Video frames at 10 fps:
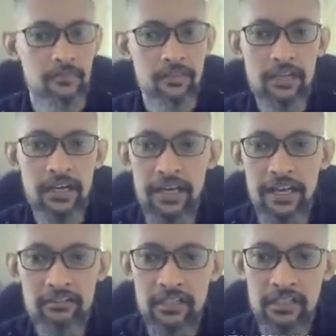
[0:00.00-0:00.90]
I
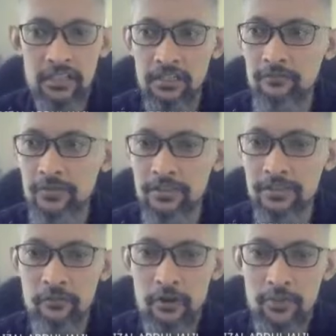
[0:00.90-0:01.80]
actually love burger
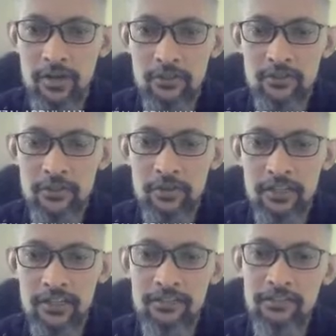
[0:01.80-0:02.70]
very much there,
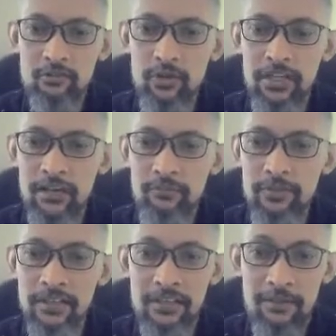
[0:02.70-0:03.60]
okay? This is what
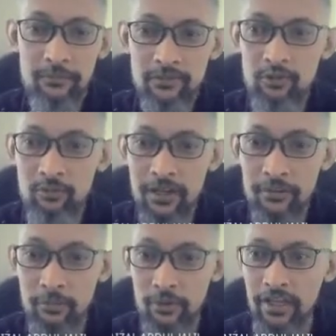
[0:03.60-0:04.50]
happens to my
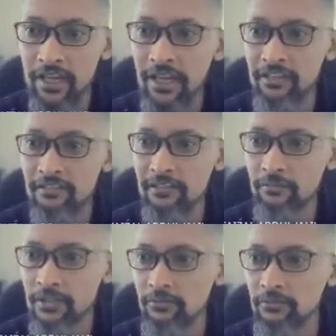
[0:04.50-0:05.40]
brain at the same
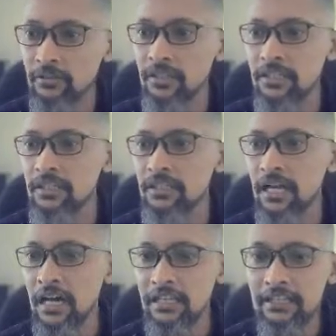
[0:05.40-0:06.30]
times.
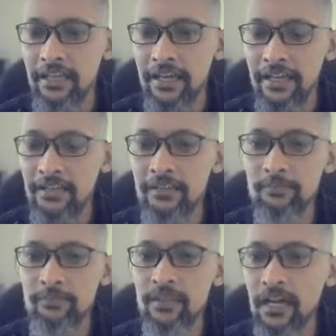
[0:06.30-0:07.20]
Other than
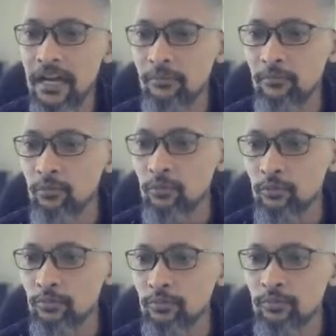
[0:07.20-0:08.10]
I'm
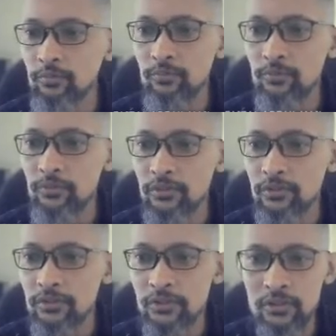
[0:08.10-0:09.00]

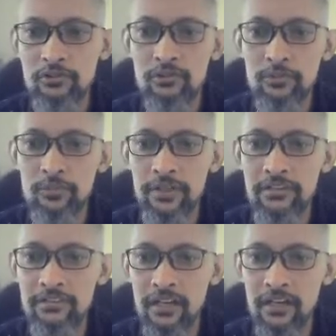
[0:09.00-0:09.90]
used to play
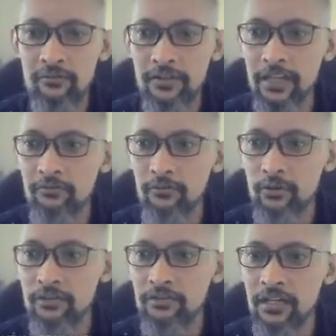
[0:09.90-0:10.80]
this kind of game for
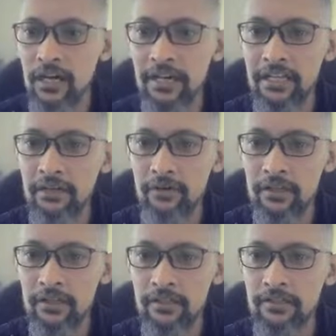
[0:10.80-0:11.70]
this guy there, right?
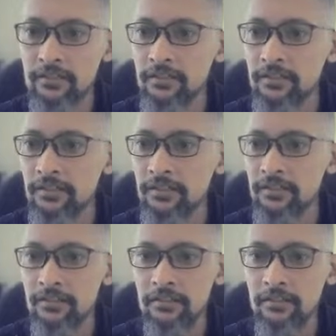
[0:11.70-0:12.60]
Okay,
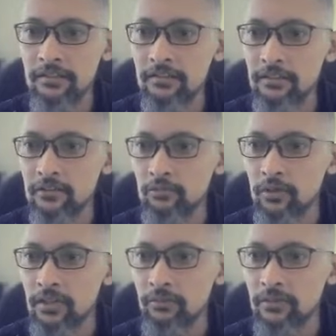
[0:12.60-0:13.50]
this
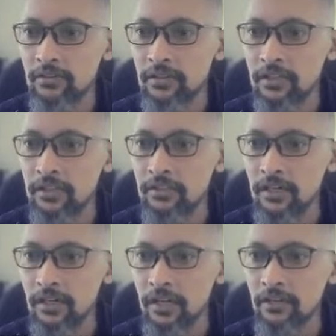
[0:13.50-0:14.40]
one basically
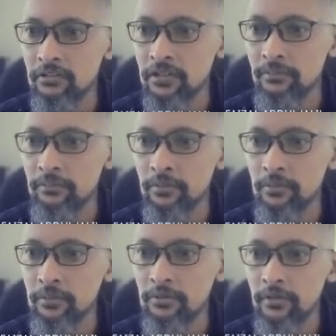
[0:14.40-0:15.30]
I can actually
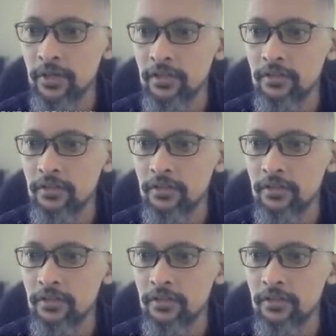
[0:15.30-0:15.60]
put right.